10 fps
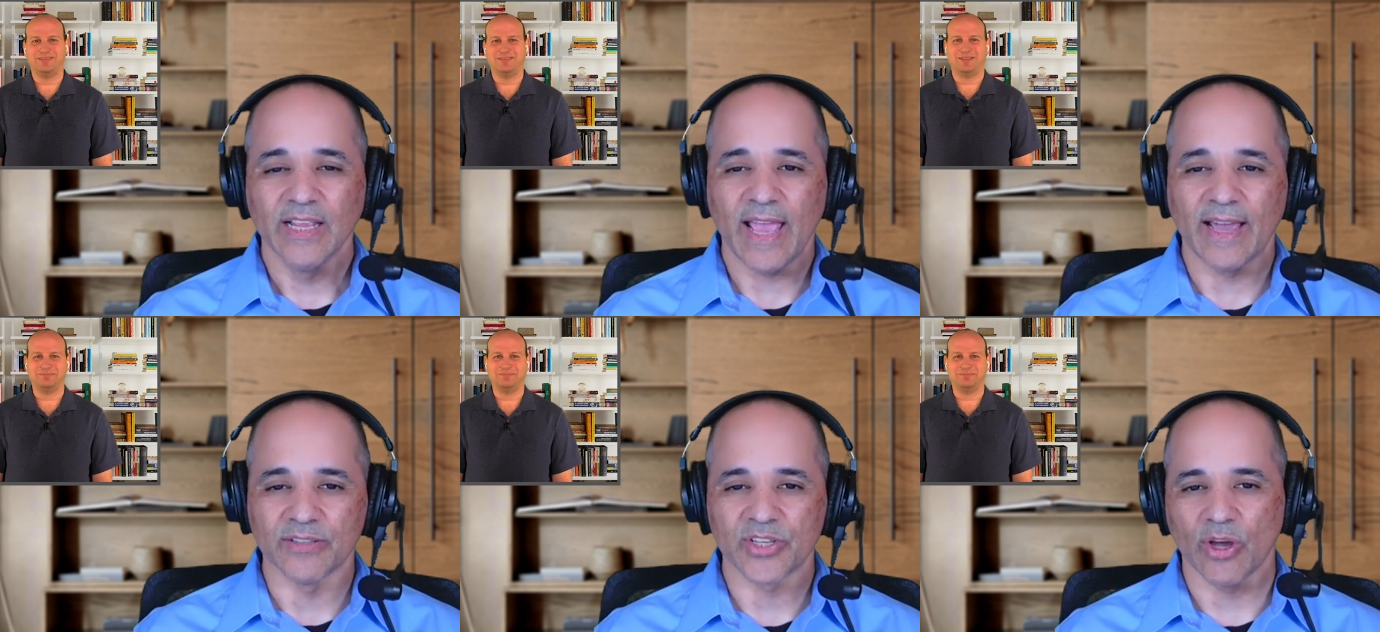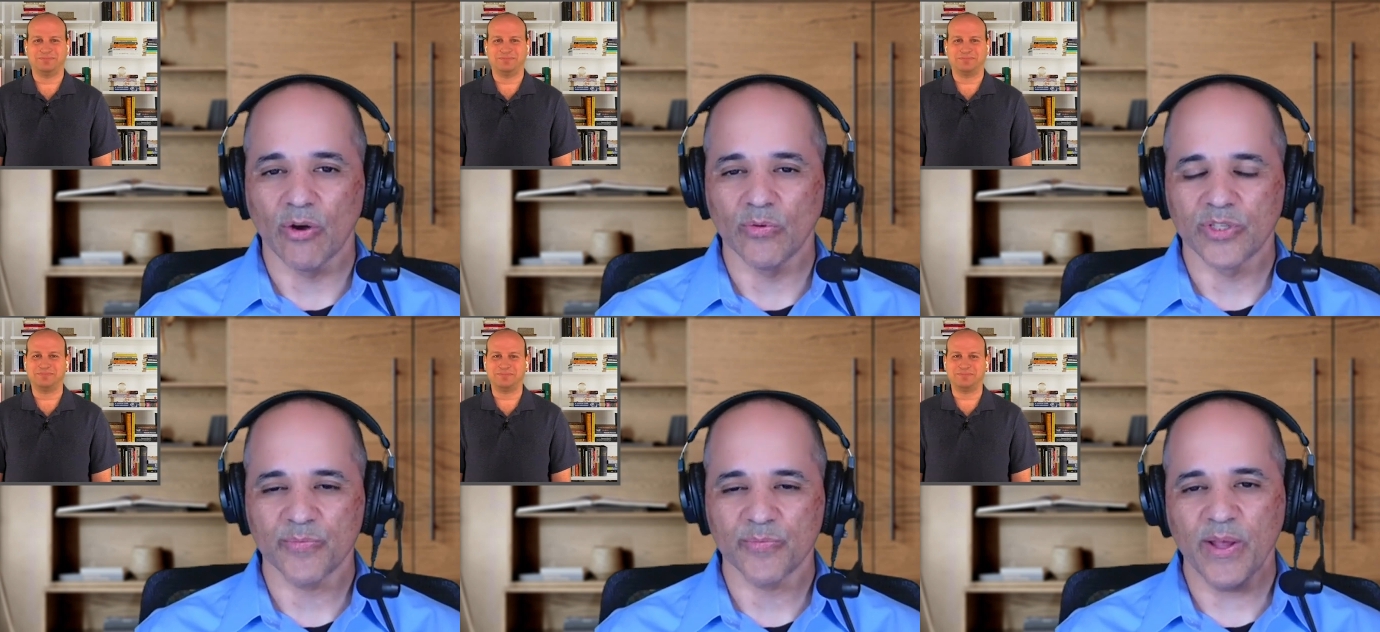Speaker 1: And so
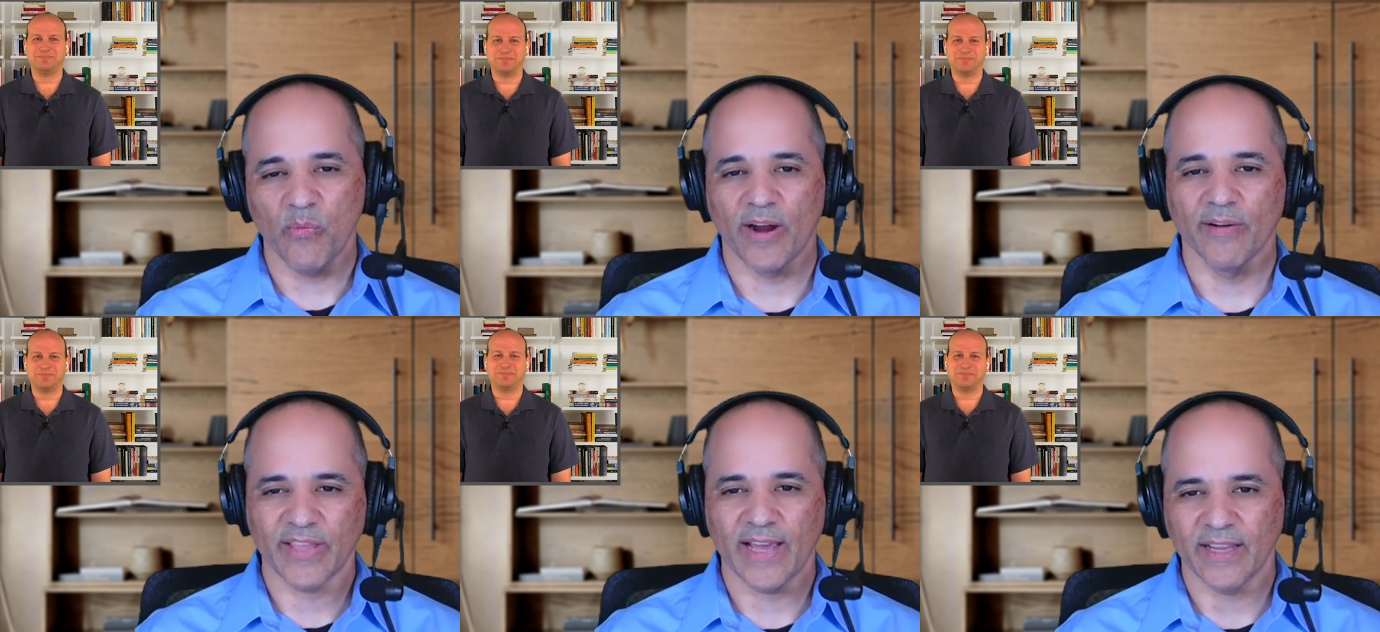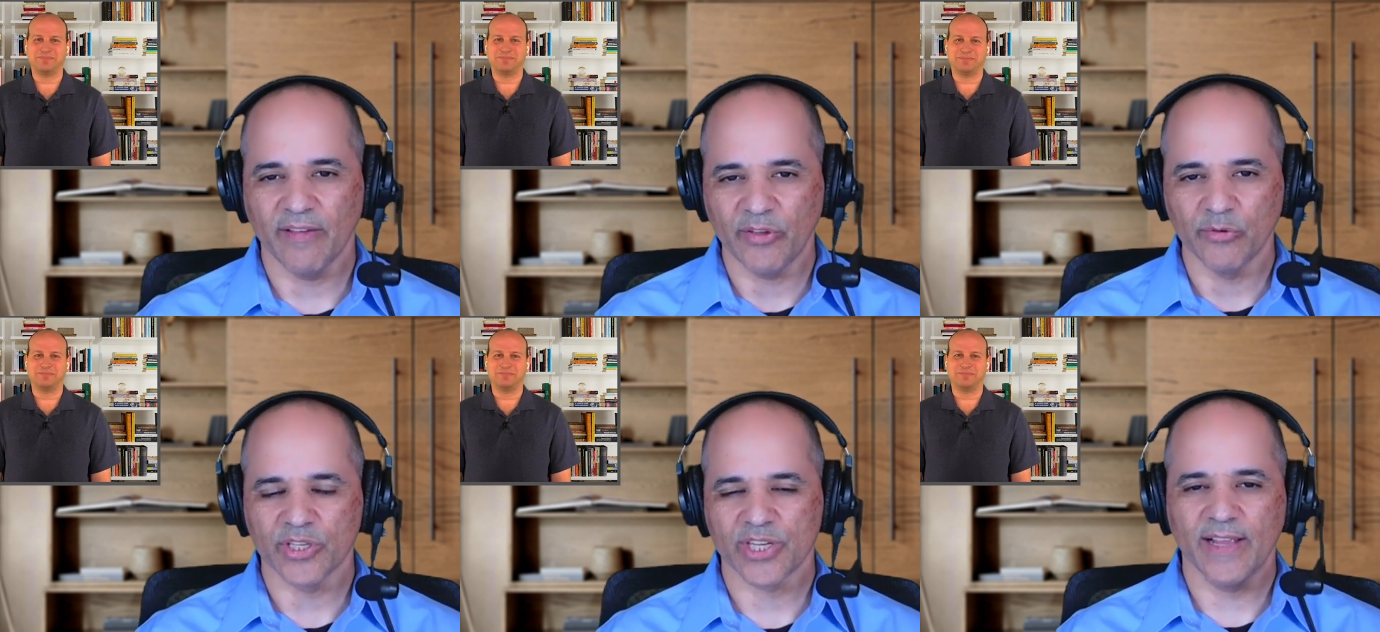just be aware of that if you
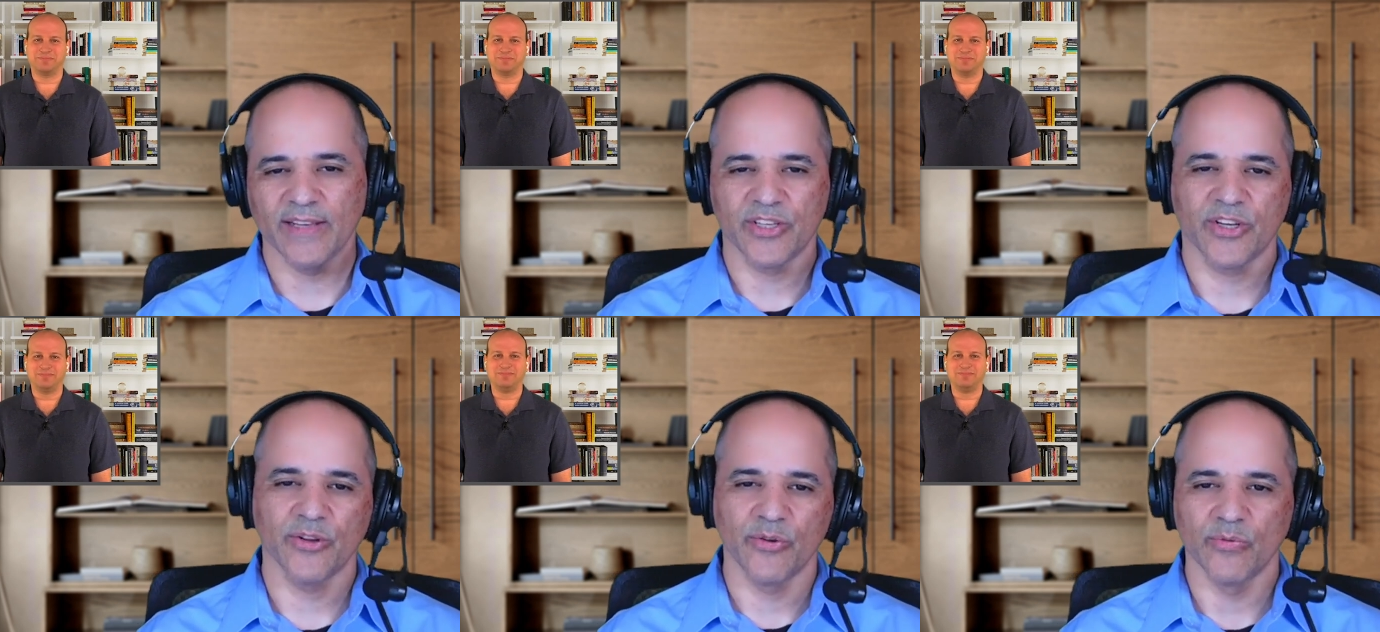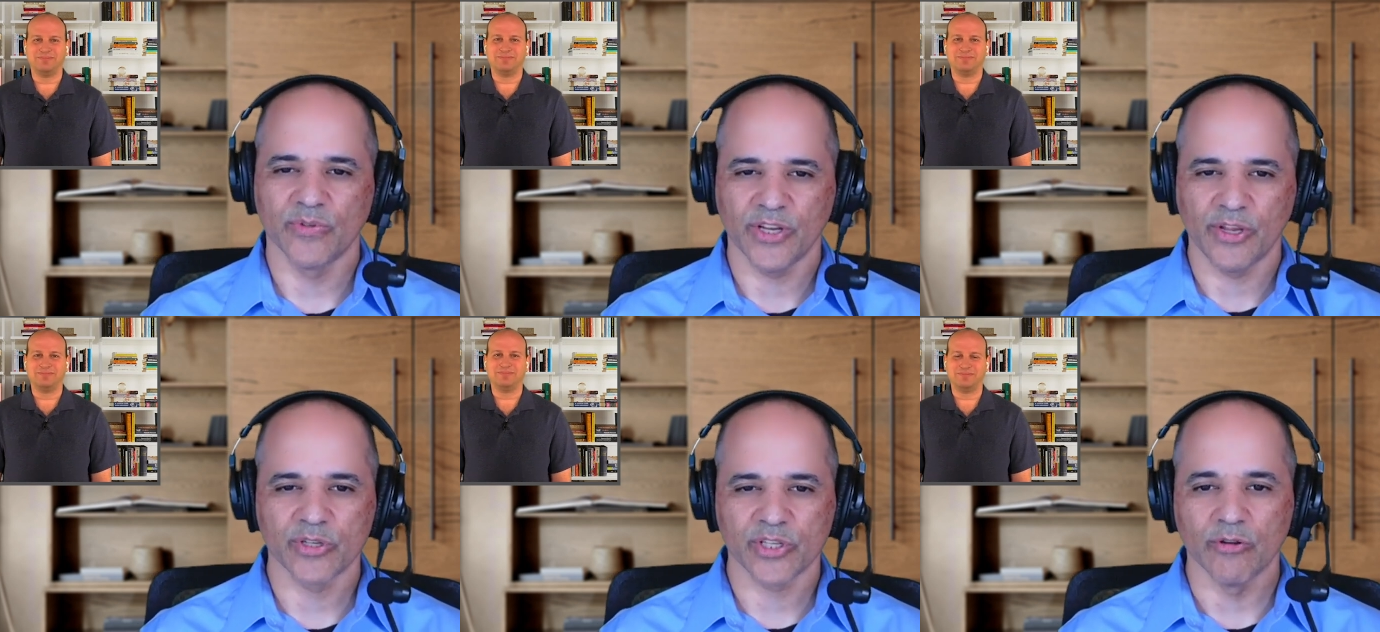decide to to
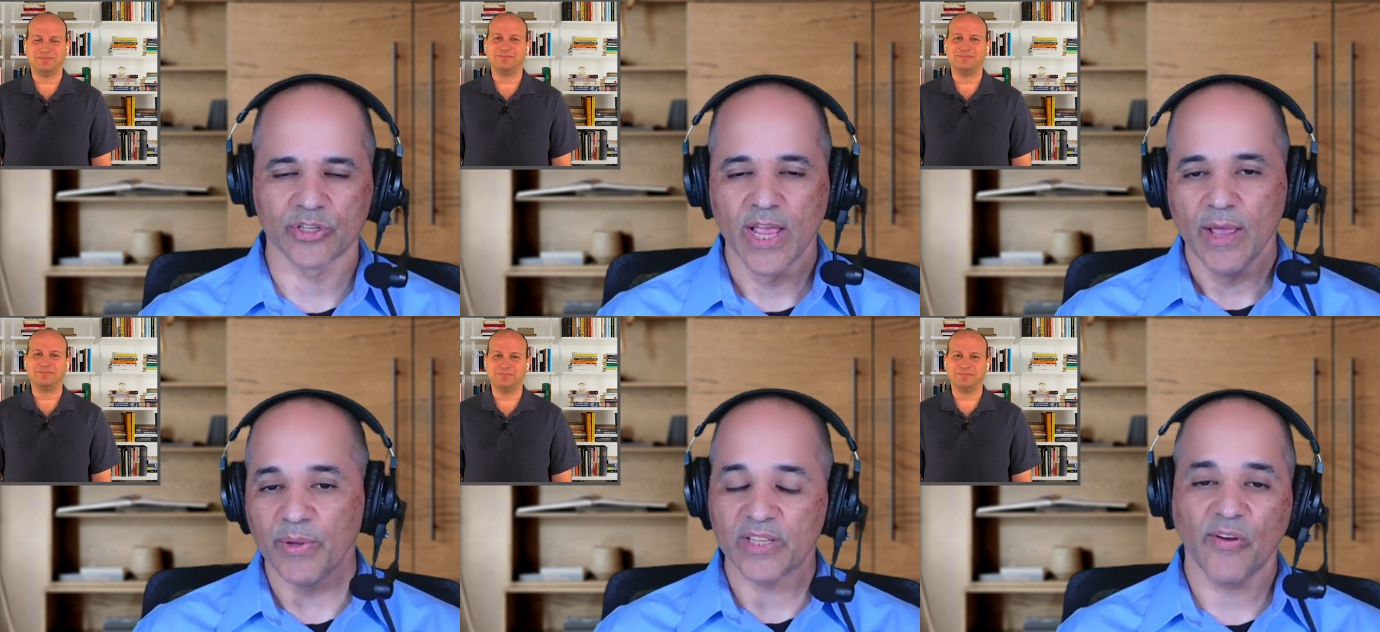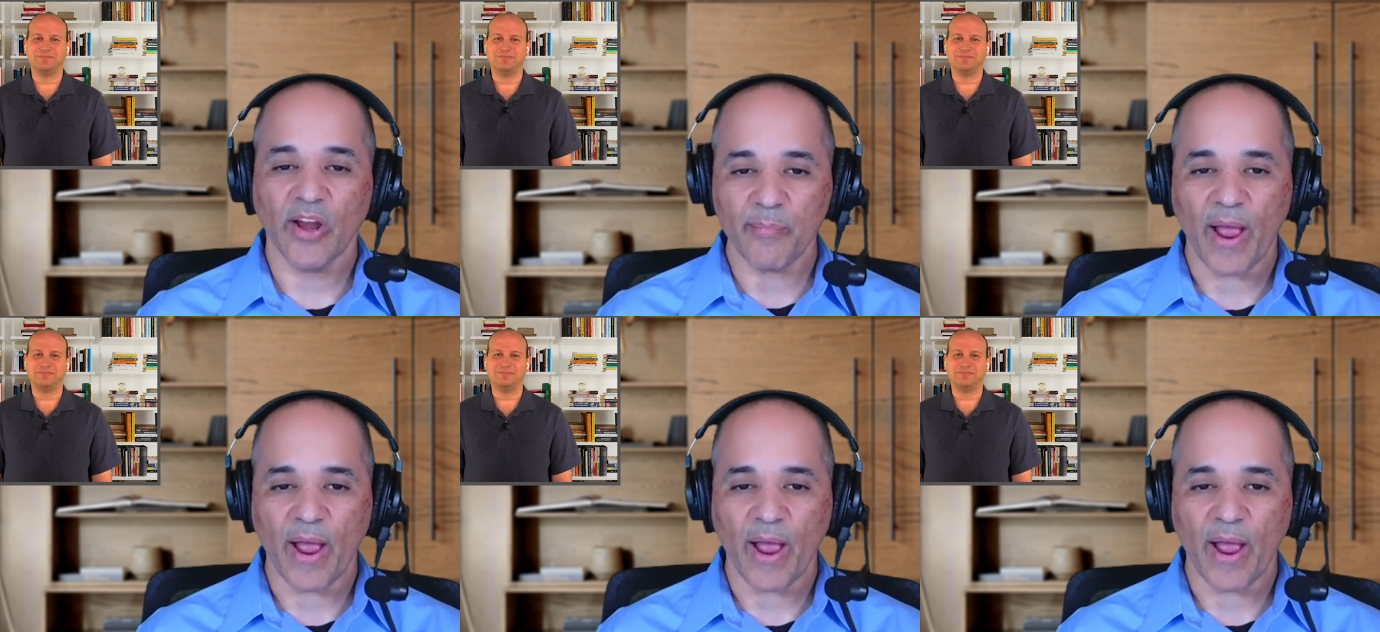use those. But it's very